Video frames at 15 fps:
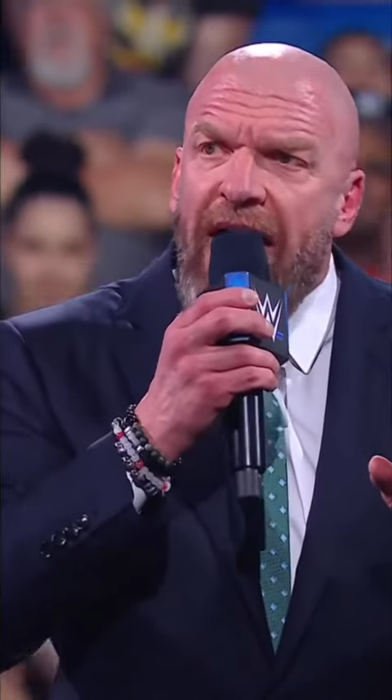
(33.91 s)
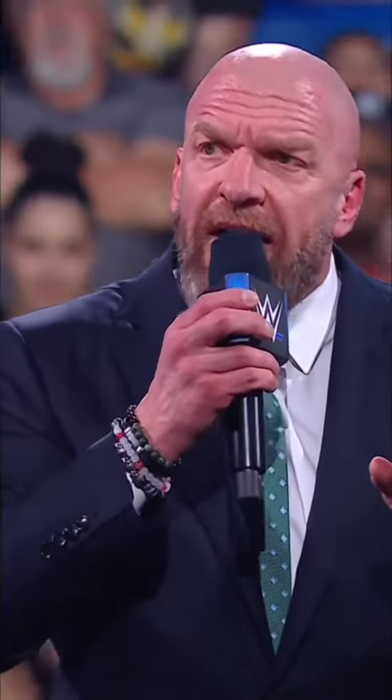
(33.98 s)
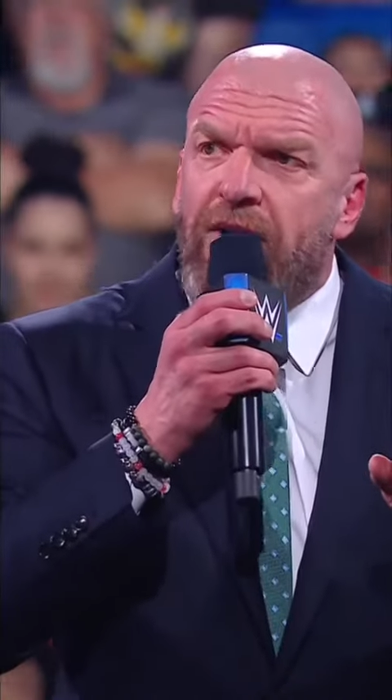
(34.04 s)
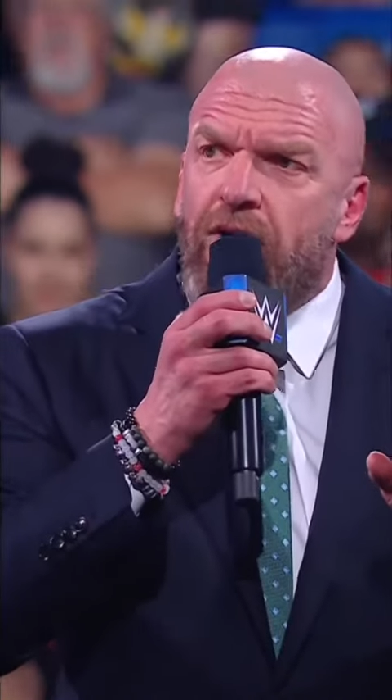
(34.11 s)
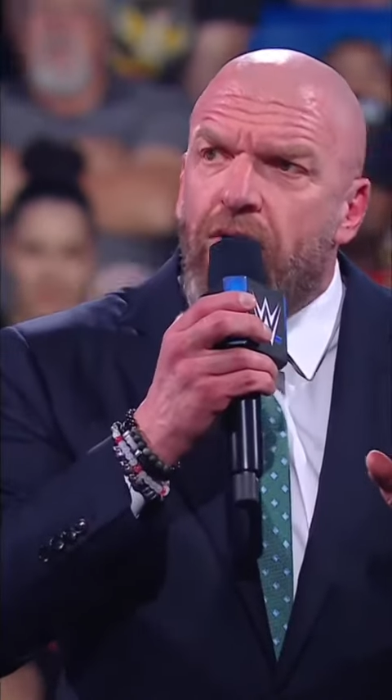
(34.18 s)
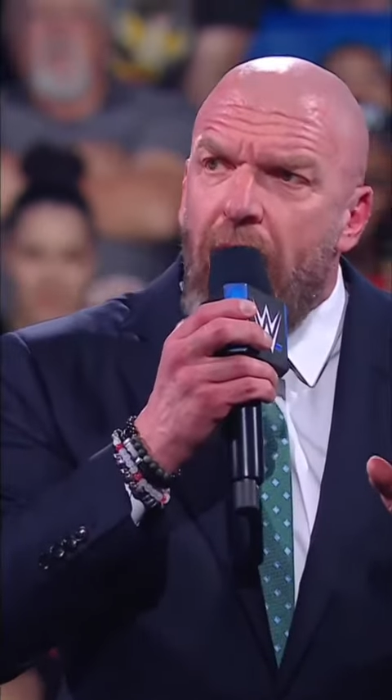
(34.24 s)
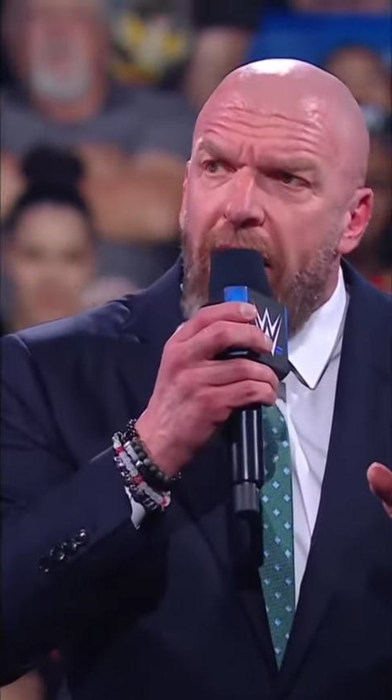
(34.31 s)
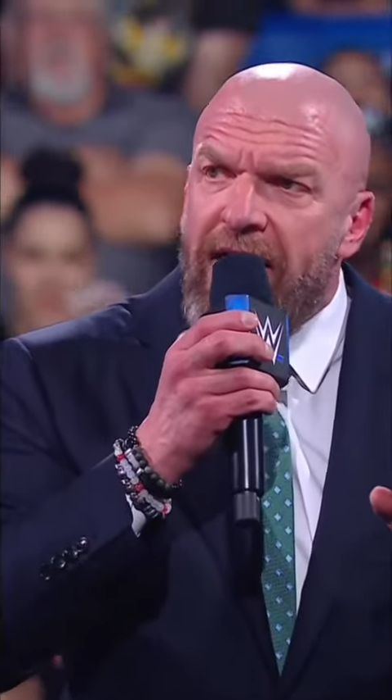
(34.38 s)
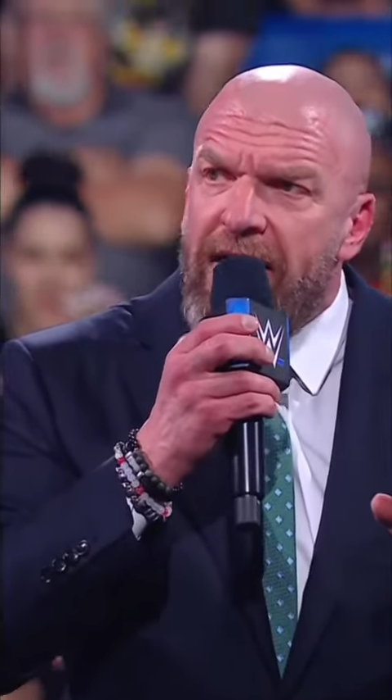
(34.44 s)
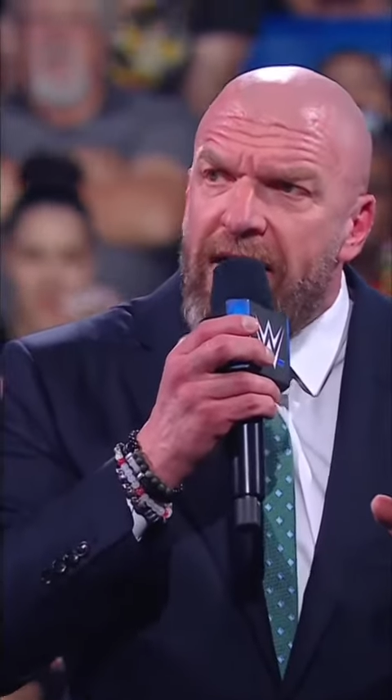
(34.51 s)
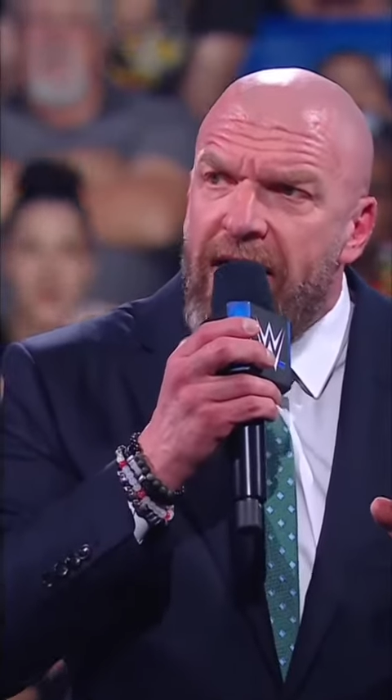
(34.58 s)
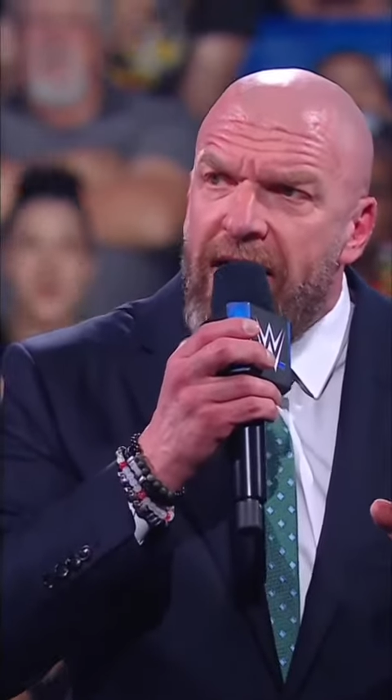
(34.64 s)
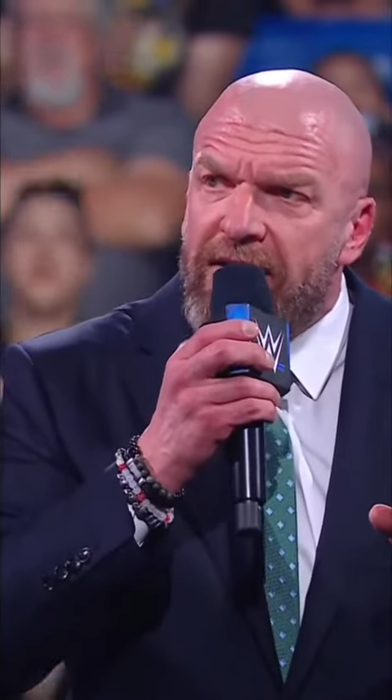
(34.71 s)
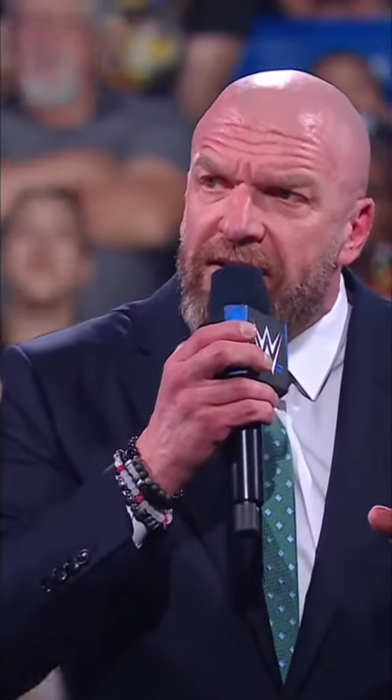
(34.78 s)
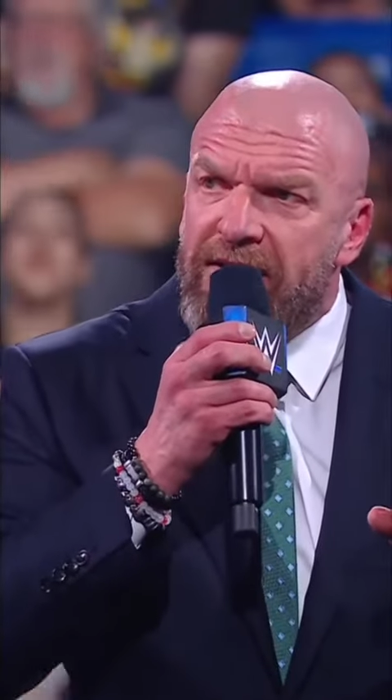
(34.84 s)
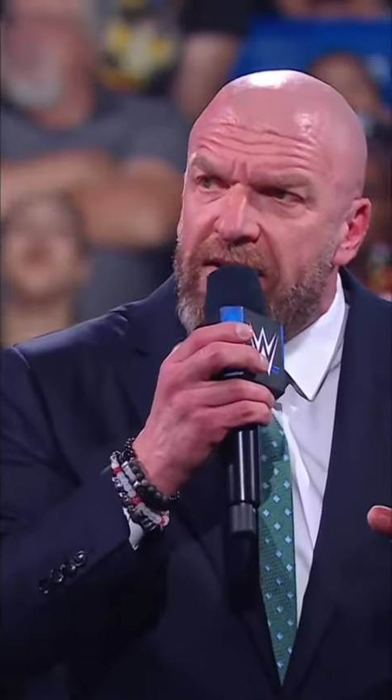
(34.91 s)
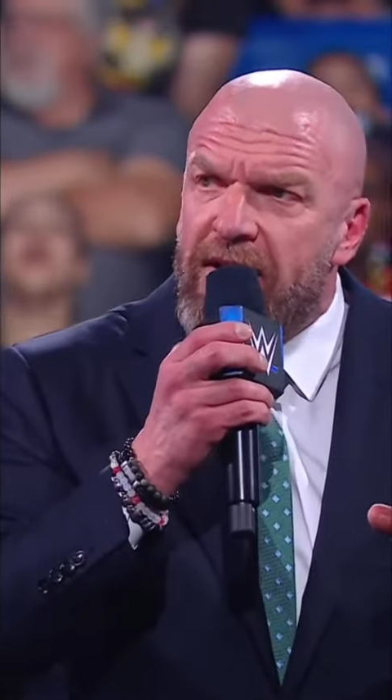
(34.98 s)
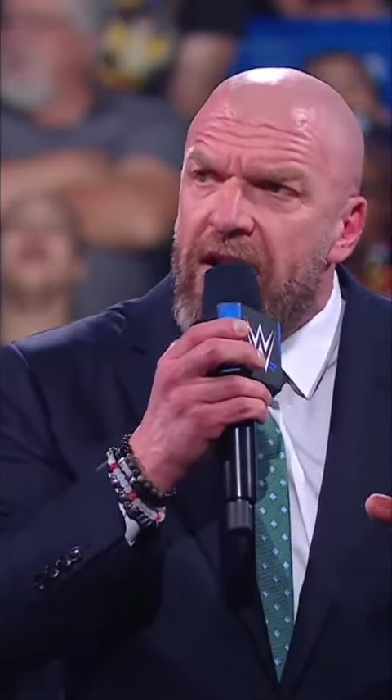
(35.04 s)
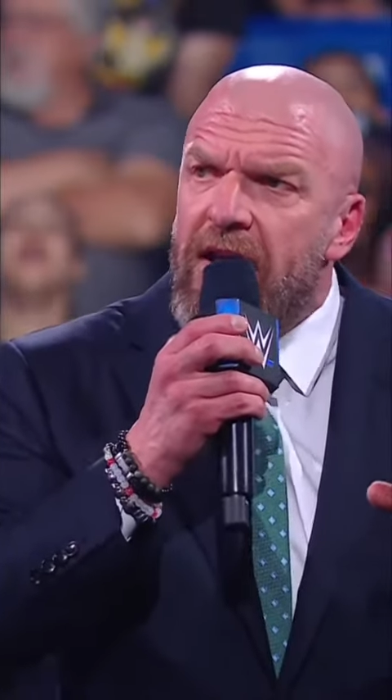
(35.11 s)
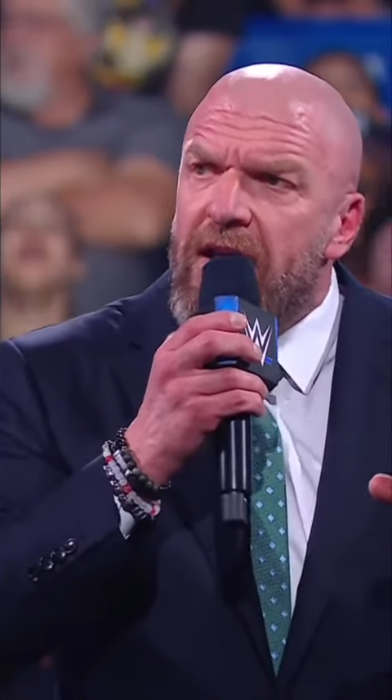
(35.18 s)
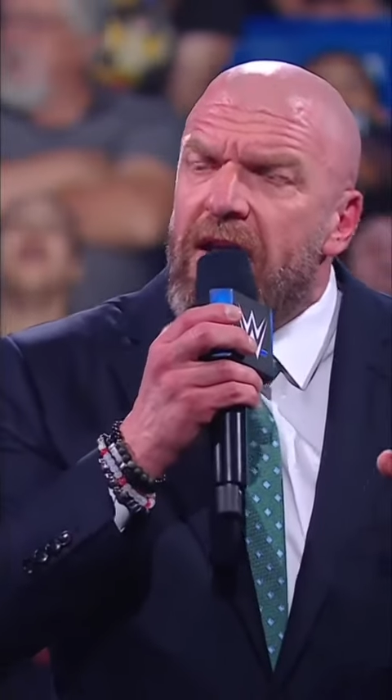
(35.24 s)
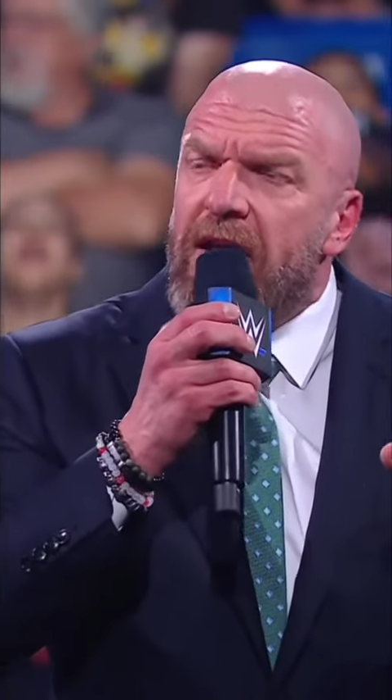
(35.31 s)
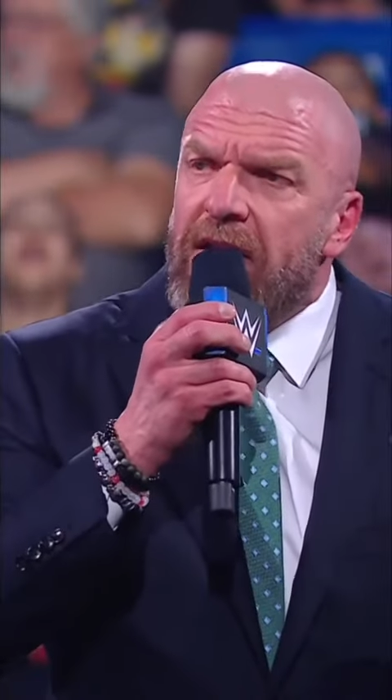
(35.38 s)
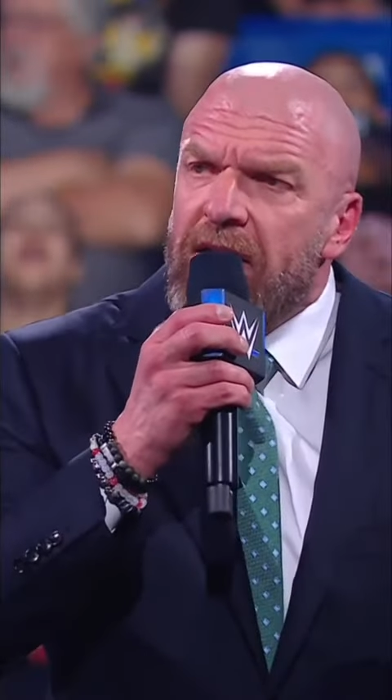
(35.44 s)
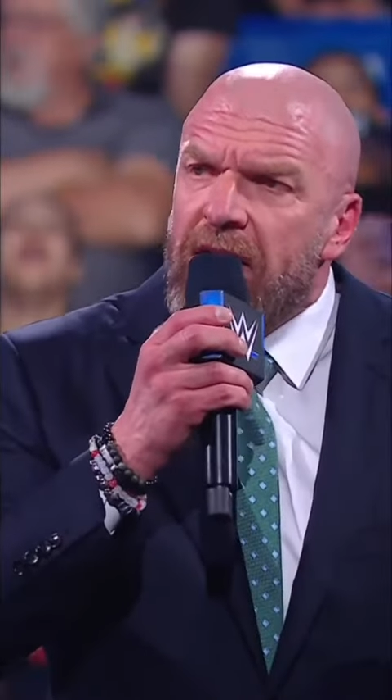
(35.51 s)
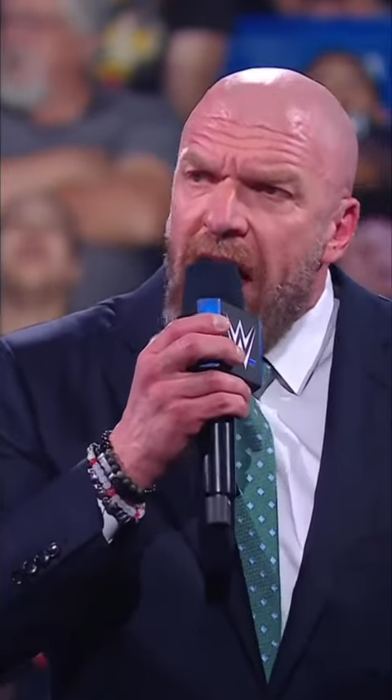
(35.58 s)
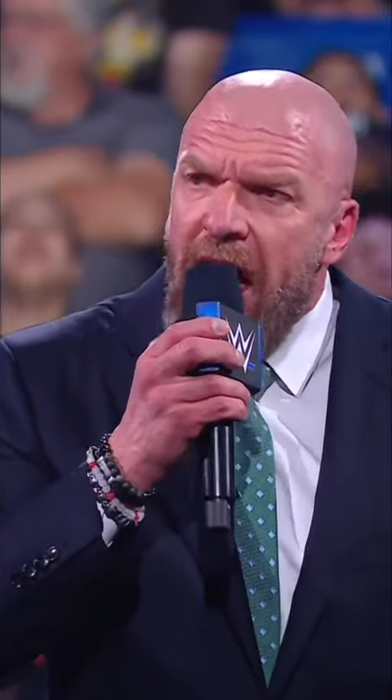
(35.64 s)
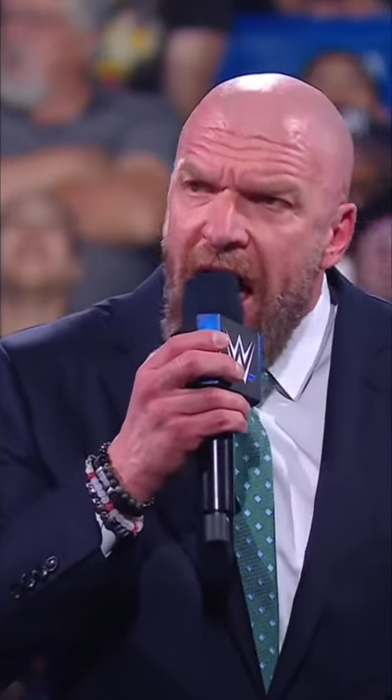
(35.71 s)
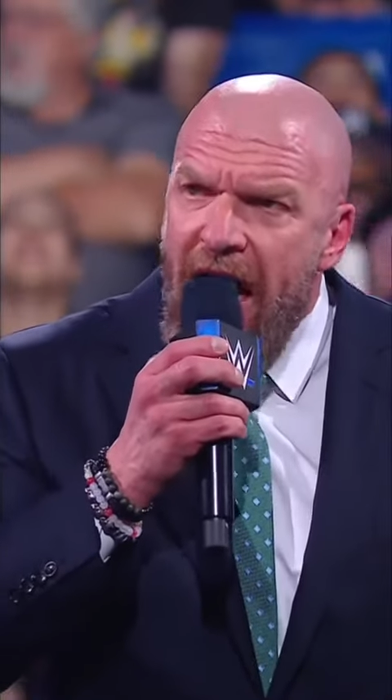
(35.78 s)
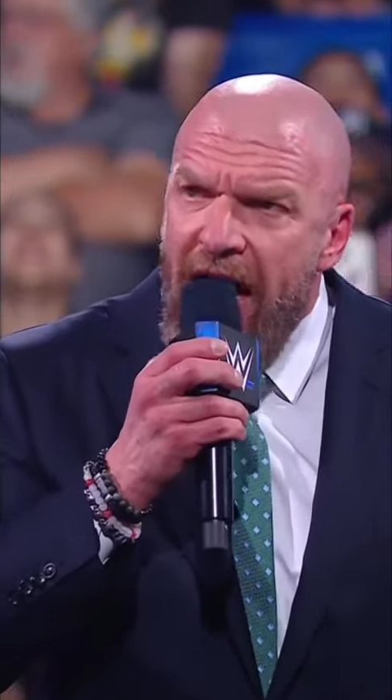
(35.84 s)
greatness
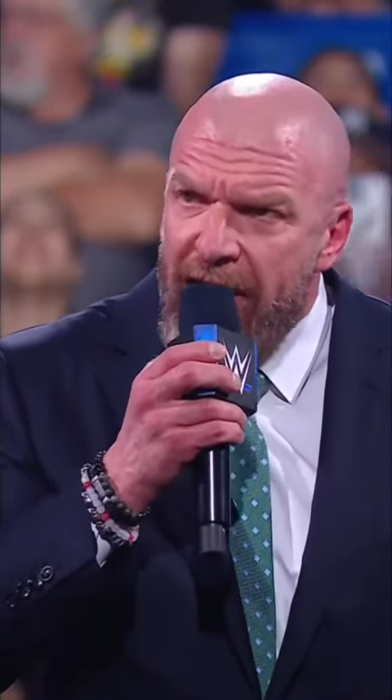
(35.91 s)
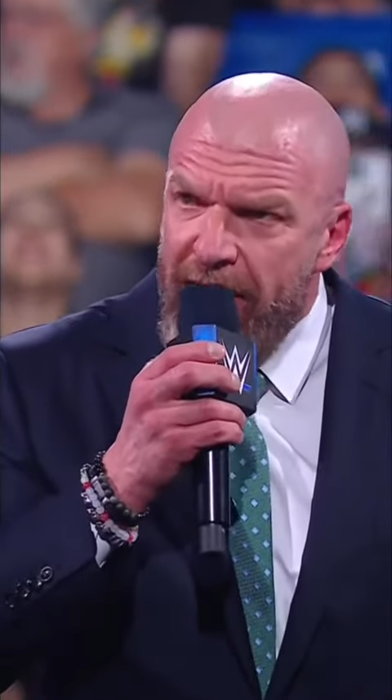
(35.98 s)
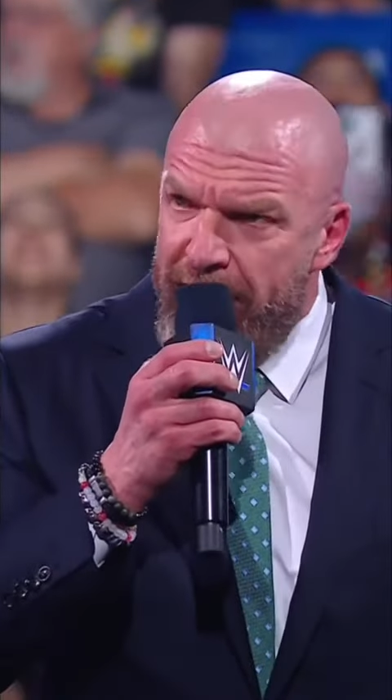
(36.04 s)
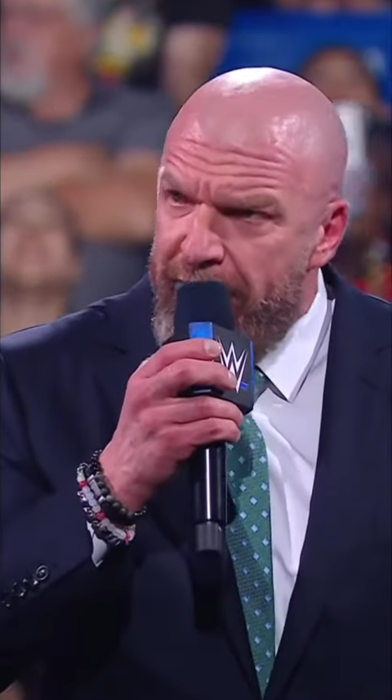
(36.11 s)
live.